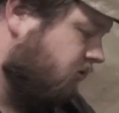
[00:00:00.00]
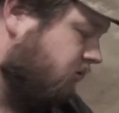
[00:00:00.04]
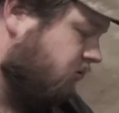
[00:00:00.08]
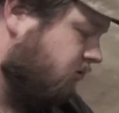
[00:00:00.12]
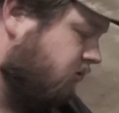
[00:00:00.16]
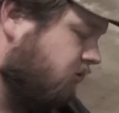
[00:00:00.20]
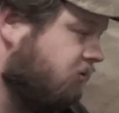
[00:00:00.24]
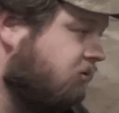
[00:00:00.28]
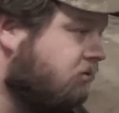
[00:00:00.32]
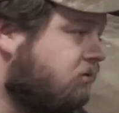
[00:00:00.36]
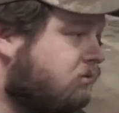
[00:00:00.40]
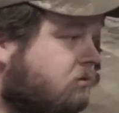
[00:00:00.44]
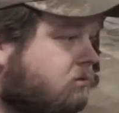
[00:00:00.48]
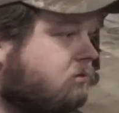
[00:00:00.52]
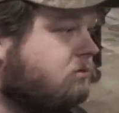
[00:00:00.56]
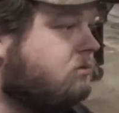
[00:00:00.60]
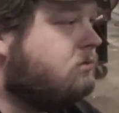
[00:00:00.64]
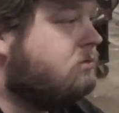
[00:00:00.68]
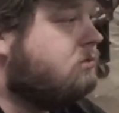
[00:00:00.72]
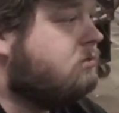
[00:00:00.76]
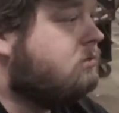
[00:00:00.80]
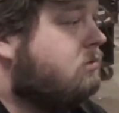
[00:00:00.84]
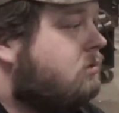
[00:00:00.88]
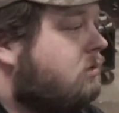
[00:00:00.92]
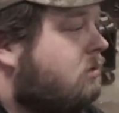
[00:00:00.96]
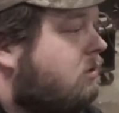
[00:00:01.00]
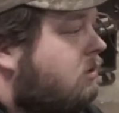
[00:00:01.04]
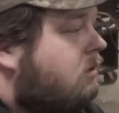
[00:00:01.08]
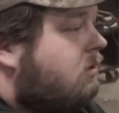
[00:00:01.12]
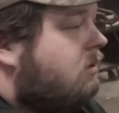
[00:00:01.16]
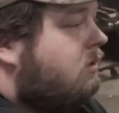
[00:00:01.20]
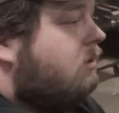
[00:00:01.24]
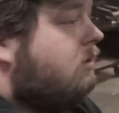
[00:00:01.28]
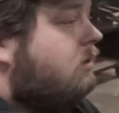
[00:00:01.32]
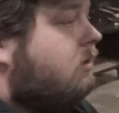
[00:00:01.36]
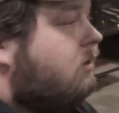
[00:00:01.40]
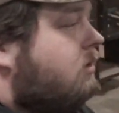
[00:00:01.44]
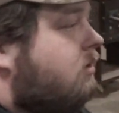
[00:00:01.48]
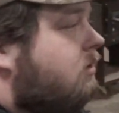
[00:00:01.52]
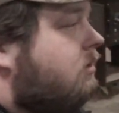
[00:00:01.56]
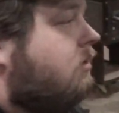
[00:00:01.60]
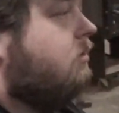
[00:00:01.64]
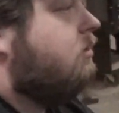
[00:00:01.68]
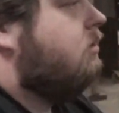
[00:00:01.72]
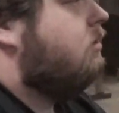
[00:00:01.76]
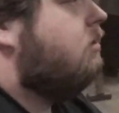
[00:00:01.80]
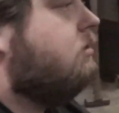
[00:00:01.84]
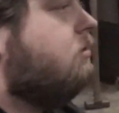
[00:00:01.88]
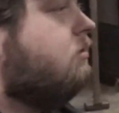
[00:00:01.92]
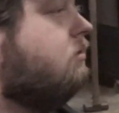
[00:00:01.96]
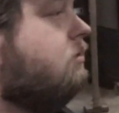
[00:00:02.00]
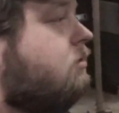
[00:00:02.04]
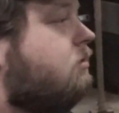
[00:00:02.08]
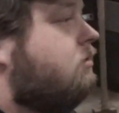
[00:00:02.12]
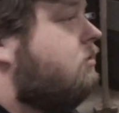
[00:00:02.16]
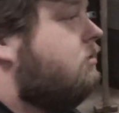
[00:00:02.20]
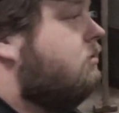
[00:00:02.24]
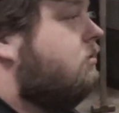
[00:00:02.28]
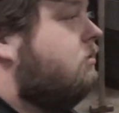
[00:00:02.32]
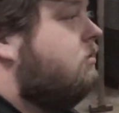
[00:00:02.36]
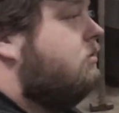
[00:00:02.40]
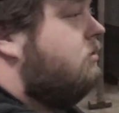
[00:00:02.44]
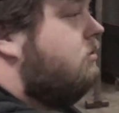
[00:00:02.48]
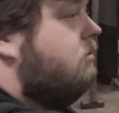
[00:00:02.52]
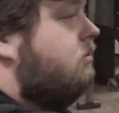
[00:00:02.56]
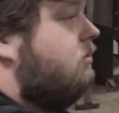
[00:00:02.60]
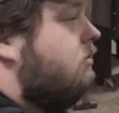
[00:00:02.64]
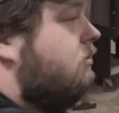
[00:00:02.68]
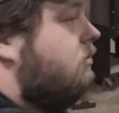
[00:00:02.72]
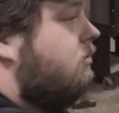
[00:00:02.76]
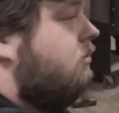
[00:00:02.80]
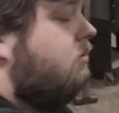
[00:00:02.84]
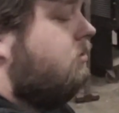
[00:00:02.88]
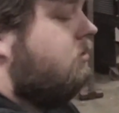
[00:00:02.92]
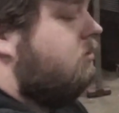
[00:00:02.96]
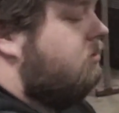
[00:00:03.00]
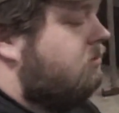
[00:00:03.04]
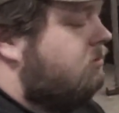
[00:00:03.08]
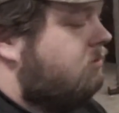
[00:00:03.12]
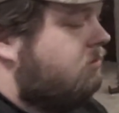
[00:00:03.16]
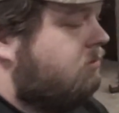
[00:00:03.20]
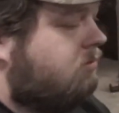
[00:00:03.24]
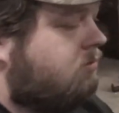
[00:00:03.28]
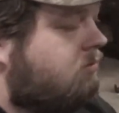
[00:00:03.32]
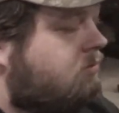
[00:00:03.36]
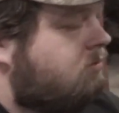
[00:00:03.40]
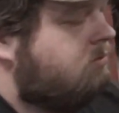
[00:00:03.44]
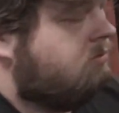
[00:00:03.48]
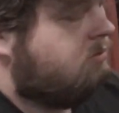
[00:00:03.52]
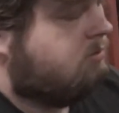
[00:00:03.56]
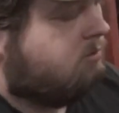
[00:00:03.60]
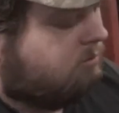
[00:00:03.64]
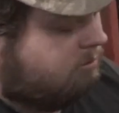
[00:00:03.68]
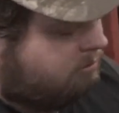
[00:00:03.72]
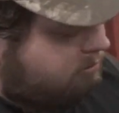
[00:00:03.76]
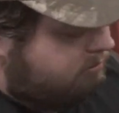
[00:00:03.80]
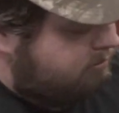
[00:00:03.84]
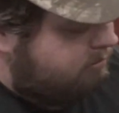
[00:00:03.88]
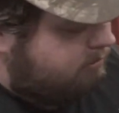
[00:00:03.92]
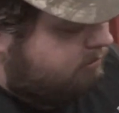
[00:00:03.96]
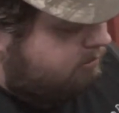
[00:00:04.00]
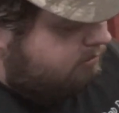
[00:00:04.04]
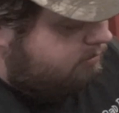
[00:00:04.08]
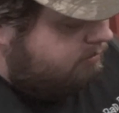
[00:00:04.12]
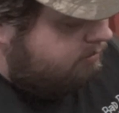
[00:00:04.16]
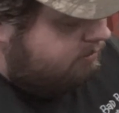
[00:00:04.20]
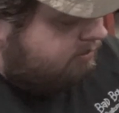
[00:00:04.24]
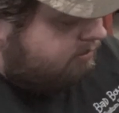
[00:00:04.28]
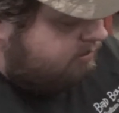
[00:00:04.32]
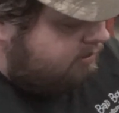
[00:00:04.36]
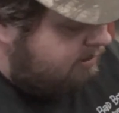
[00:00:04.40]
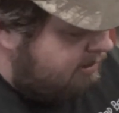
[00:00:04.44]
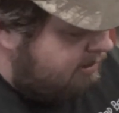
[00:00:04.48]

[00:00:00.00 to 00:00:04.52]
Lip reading: Boys Customs, you guys can expect the same quality and customer service that I'm getting.